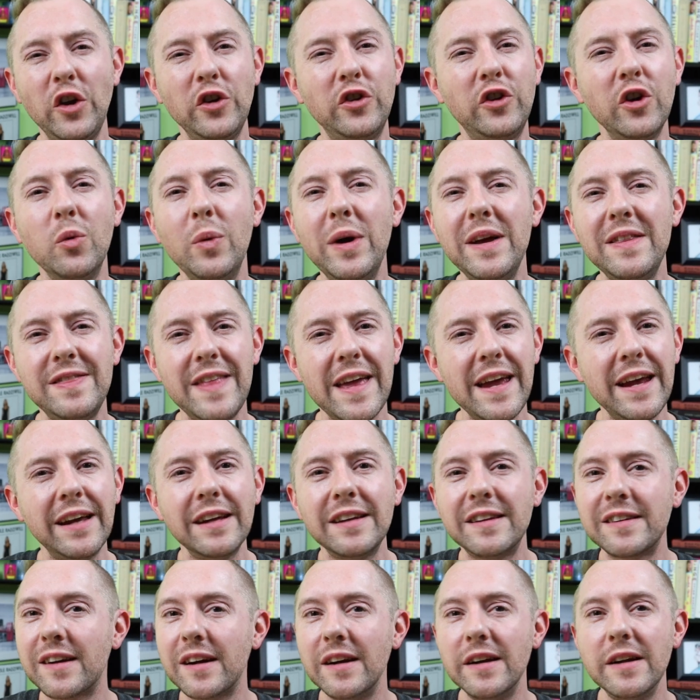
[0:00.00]
Do we think
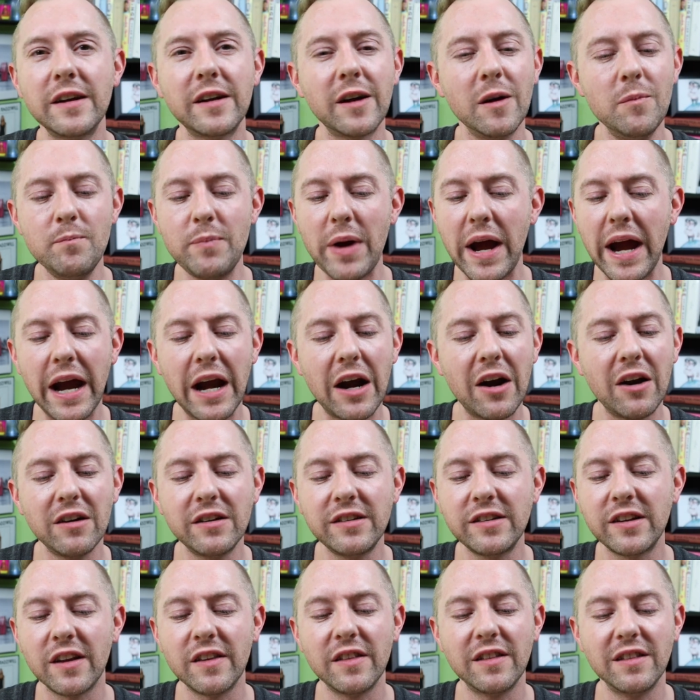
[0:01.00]
it's gonna compare
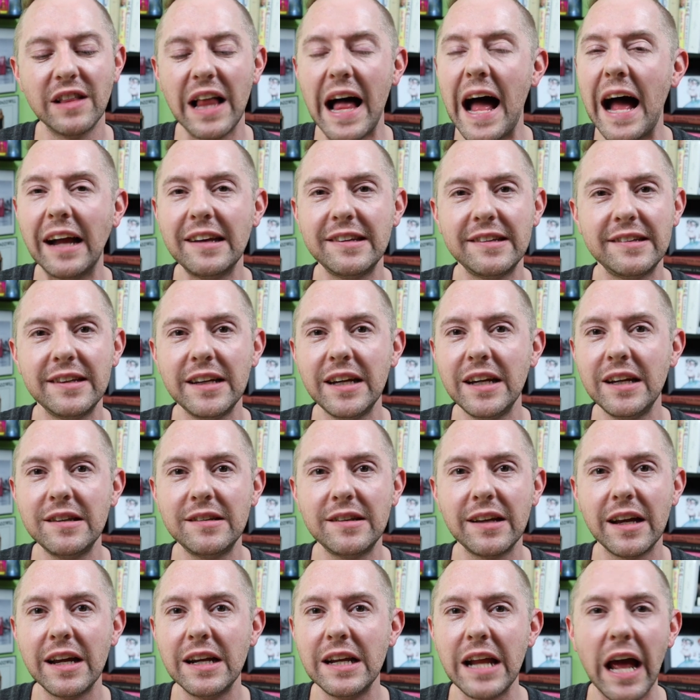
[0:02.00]
to last
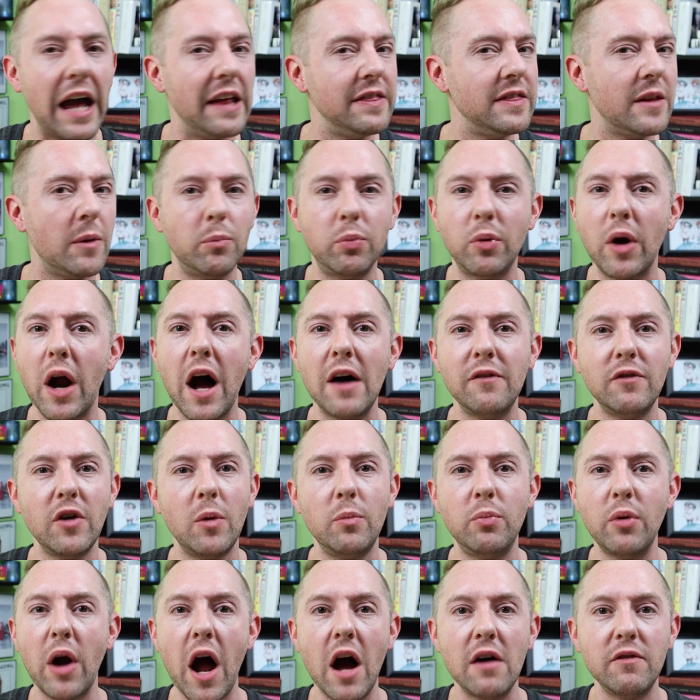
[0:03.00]
season and the Bravo,
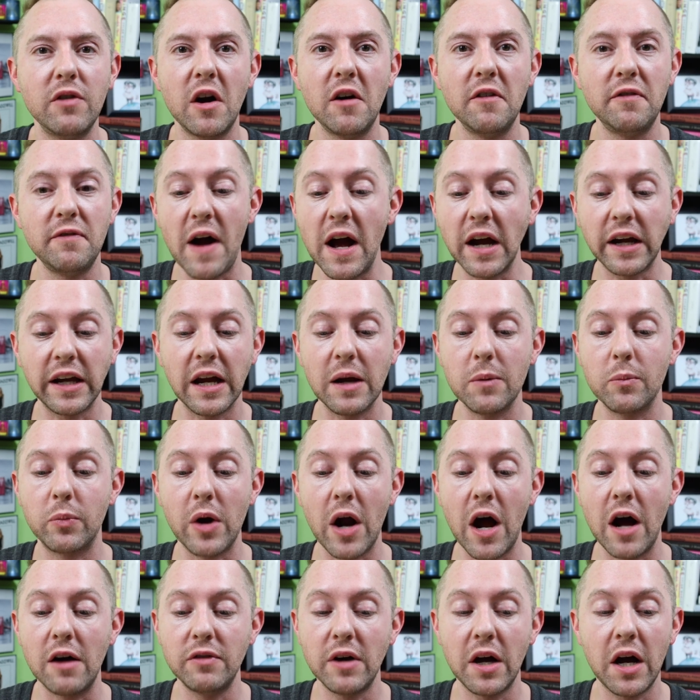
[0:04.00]
Bravo, fucking
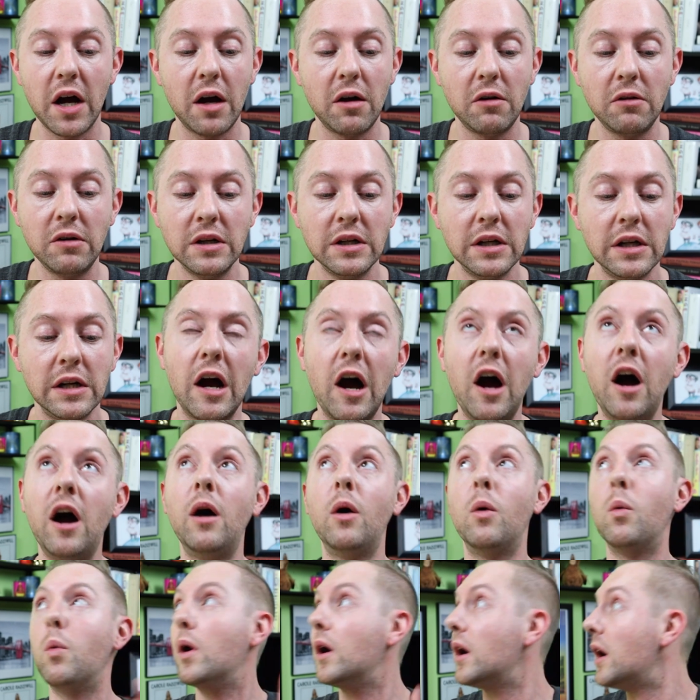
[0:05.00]
Bravo?
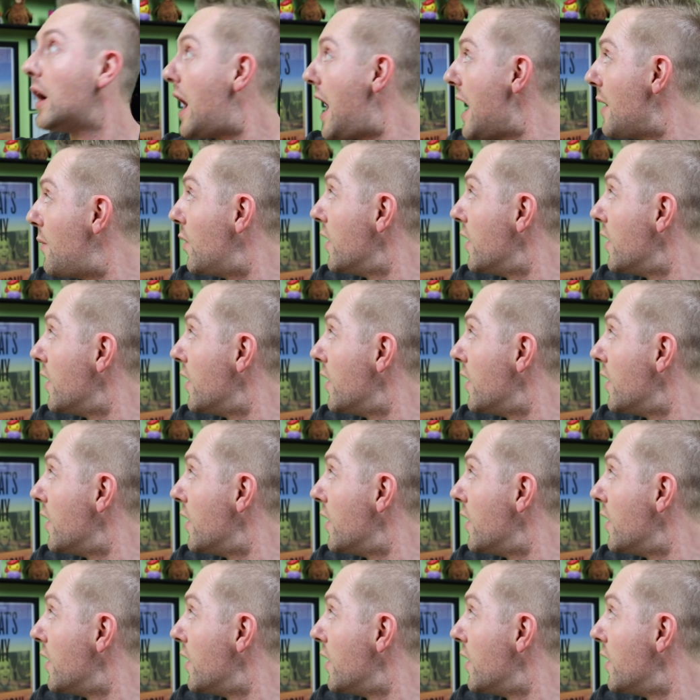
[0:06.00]
Oh, I